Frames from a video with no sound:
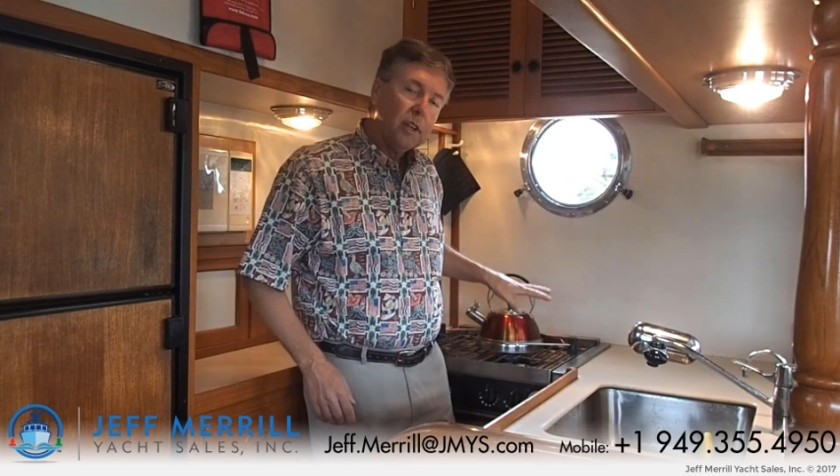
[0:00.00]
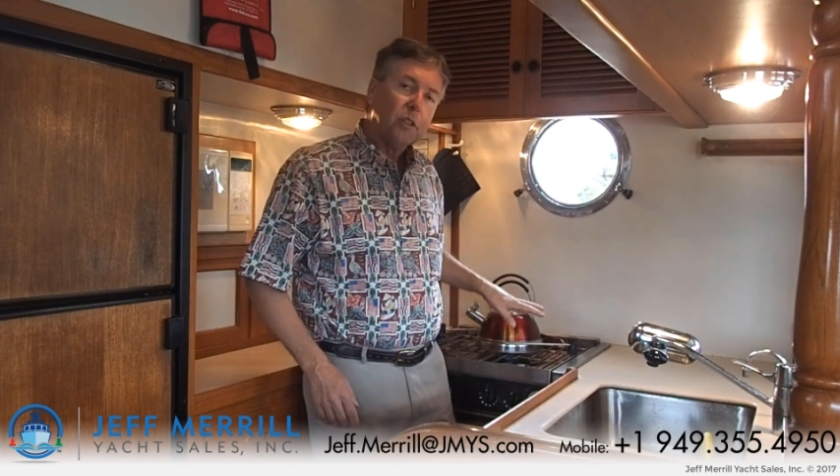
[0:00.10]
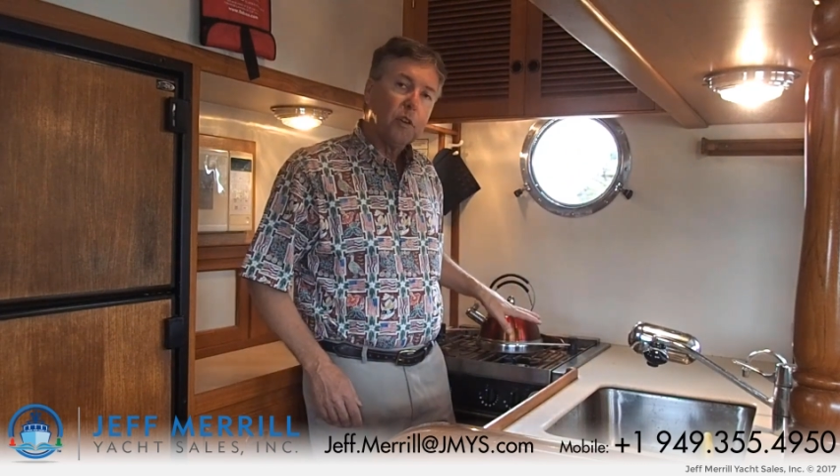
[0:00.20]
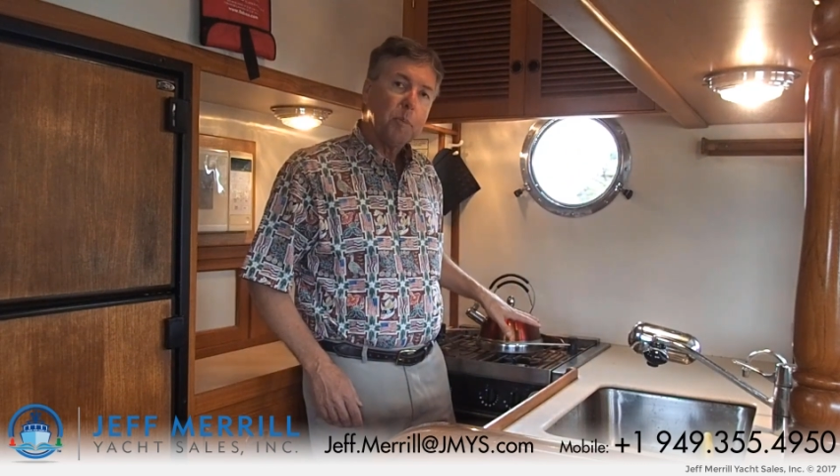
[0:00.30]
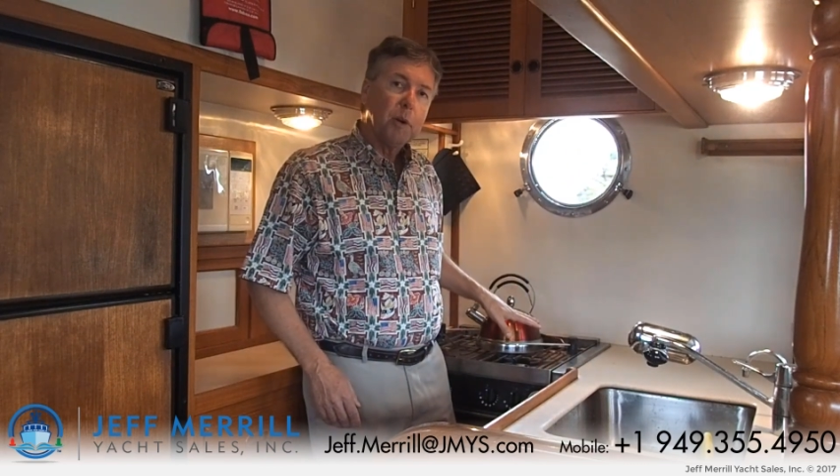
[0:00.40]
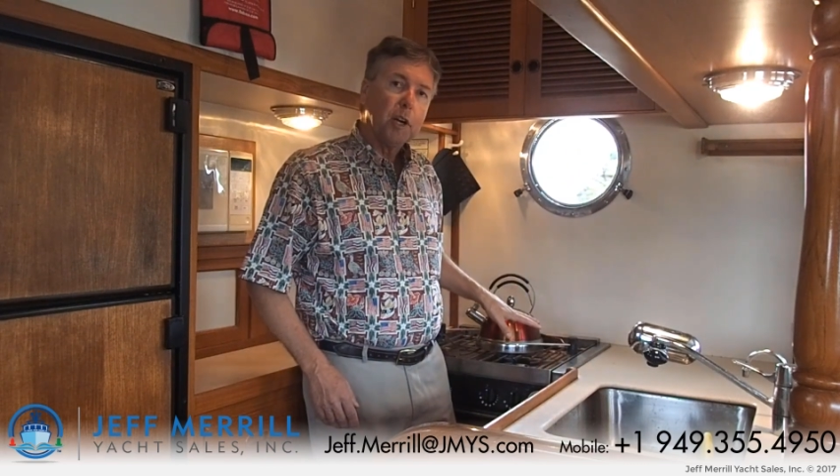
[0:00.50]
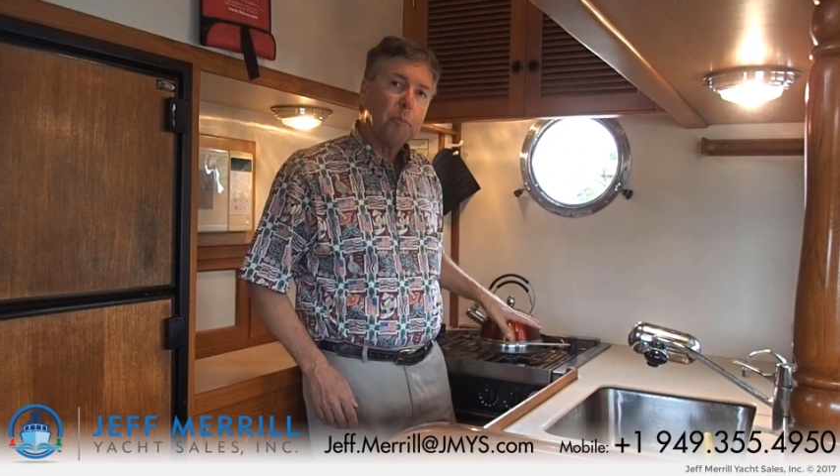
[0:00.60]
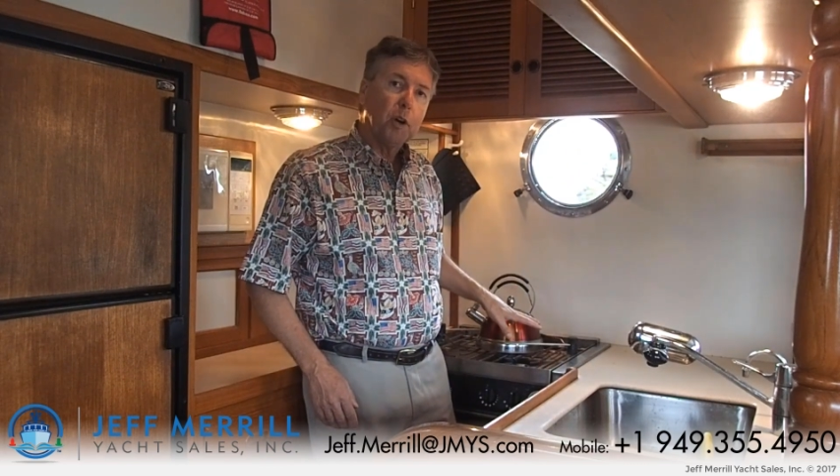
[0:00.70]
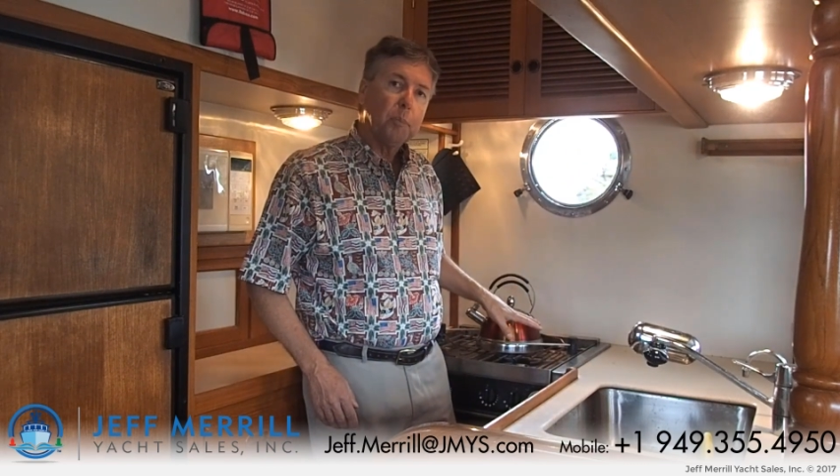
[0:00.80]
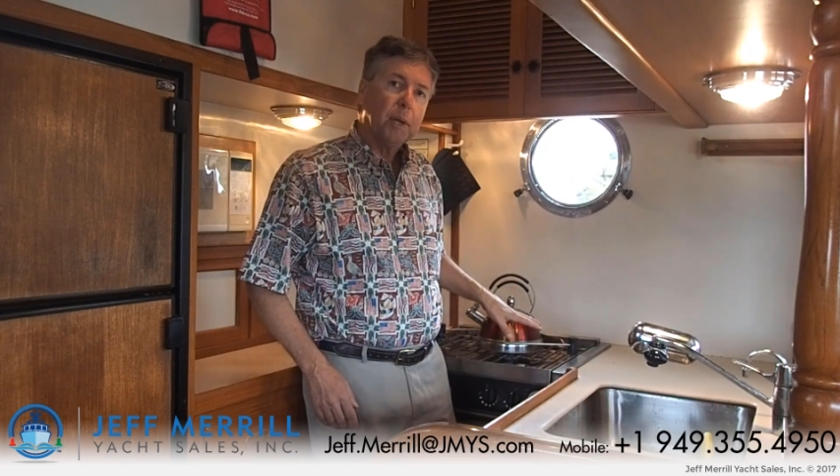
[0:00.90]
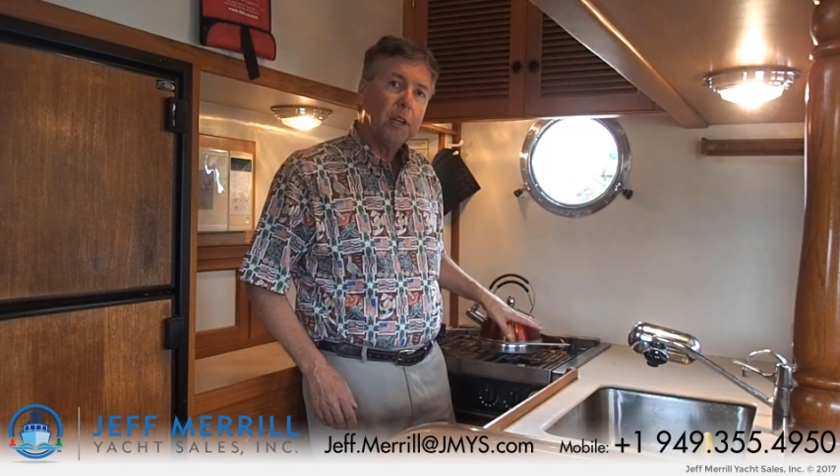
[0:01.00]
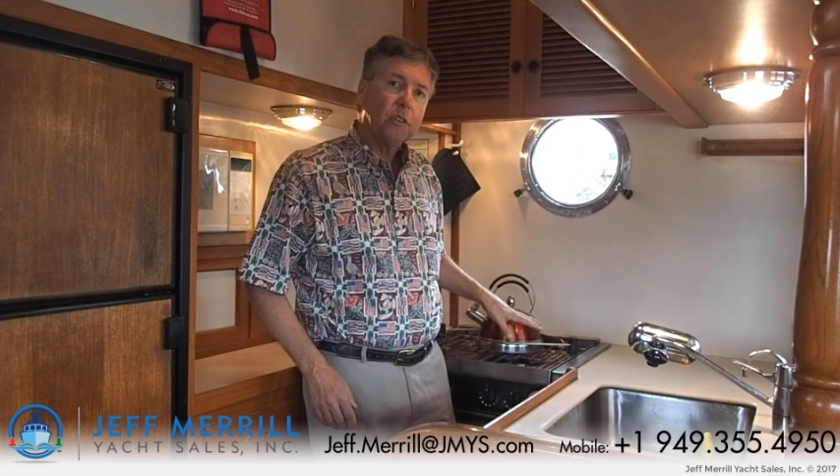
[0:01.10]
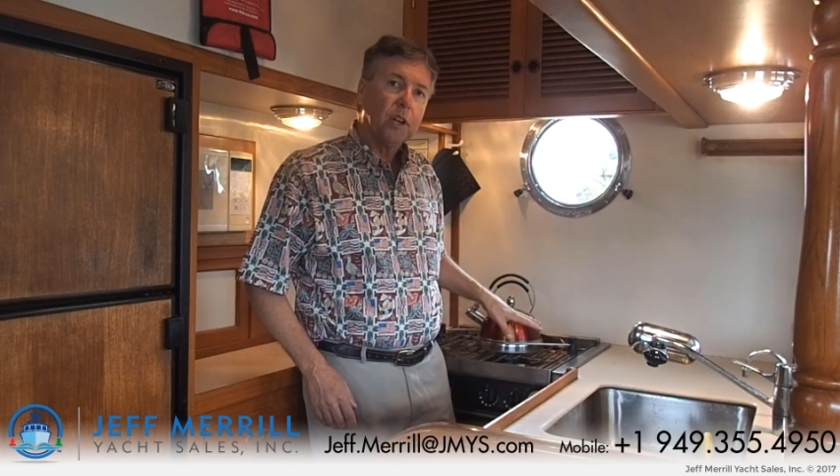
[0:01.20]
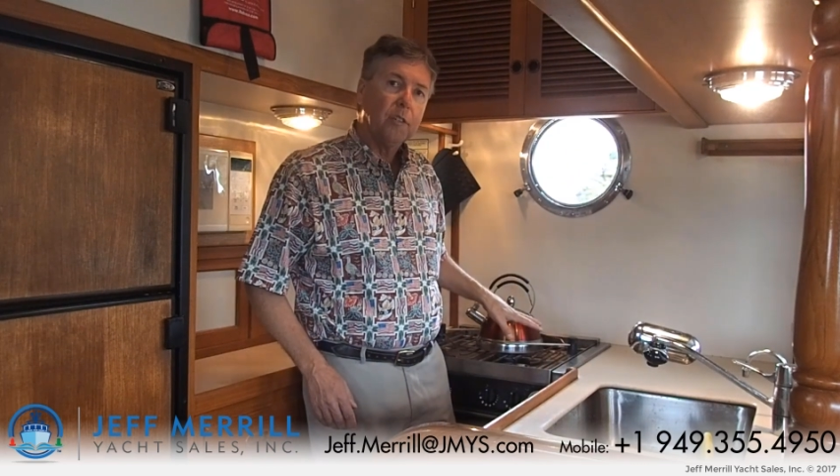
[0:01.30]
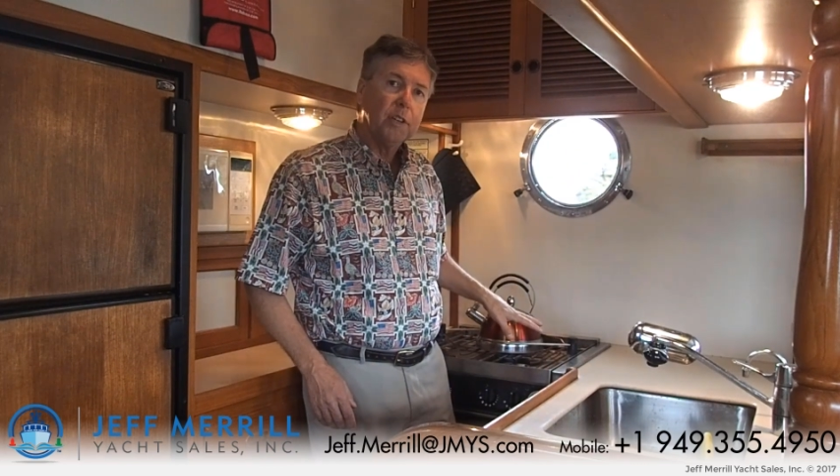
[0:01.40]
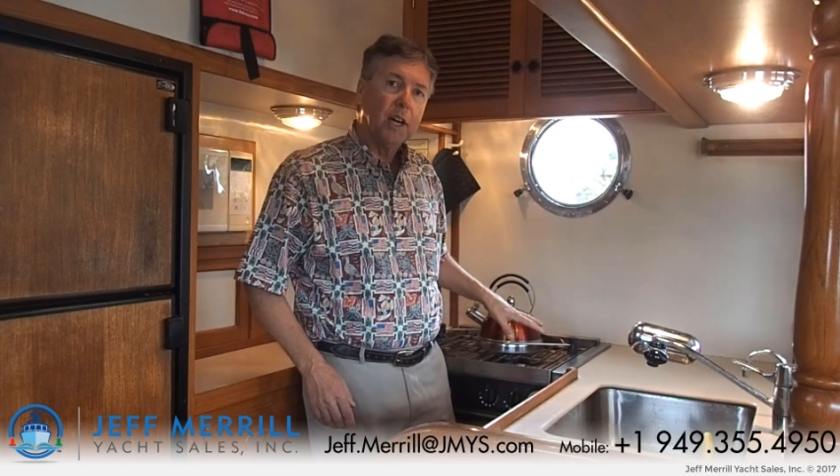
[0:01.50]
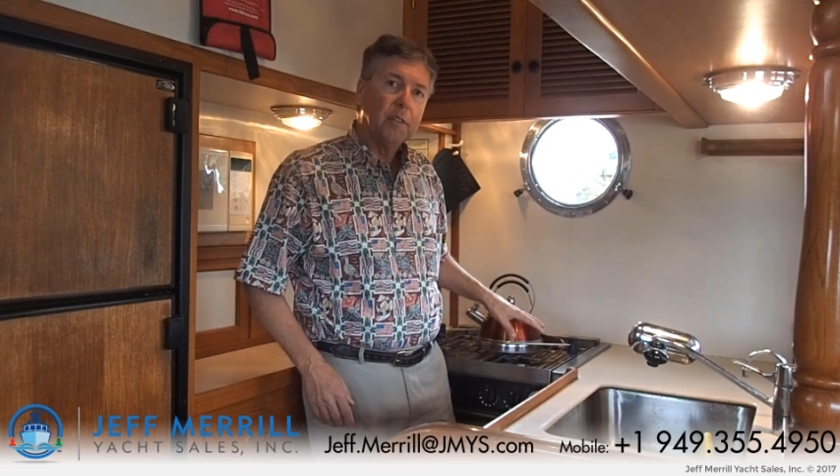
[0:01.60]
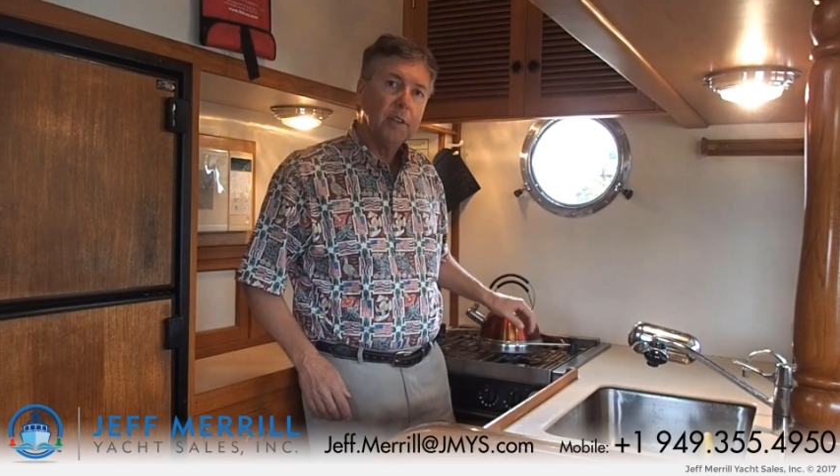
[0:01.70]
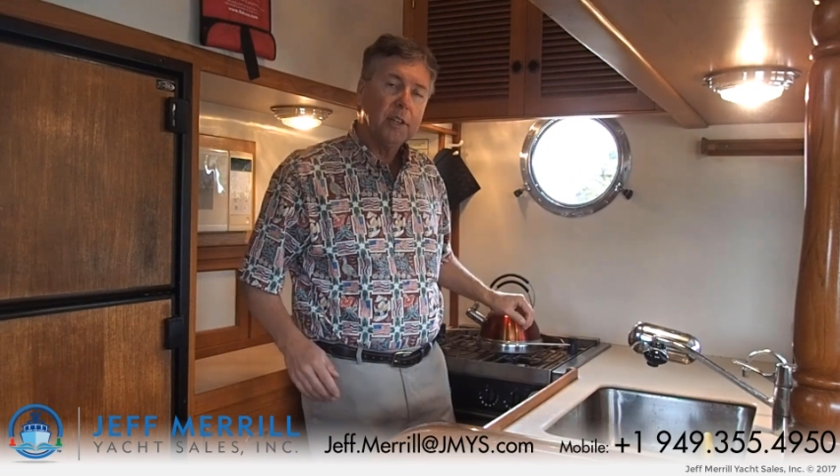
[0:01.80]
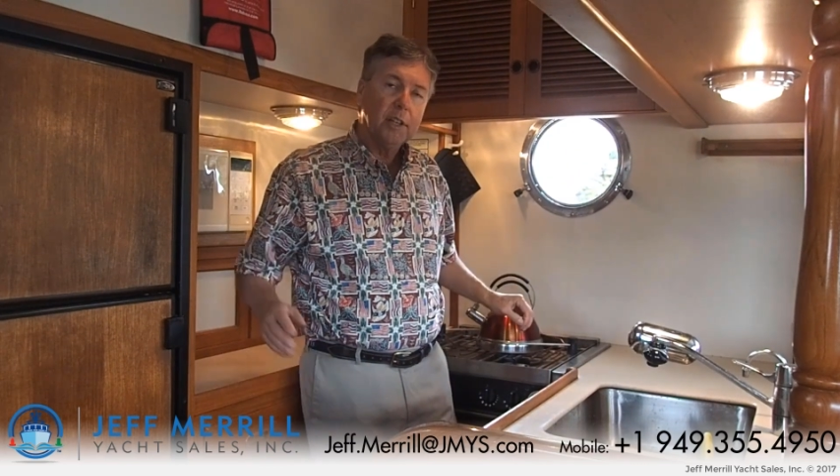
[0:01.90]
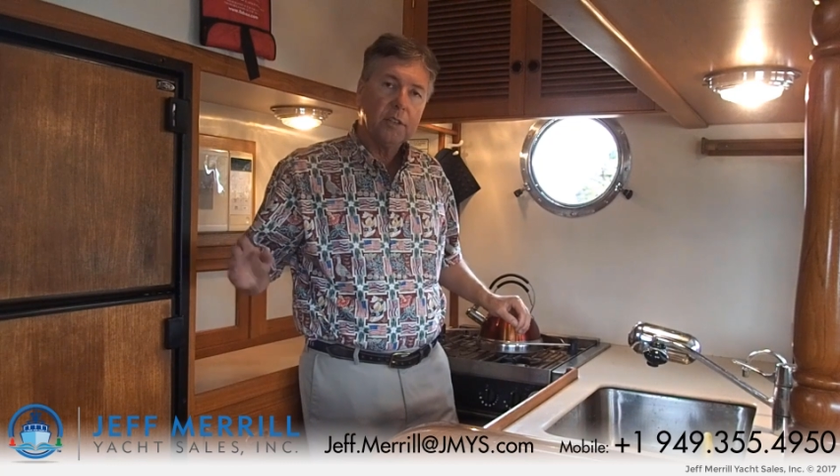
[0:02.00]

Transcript: three burner propane stove and oven,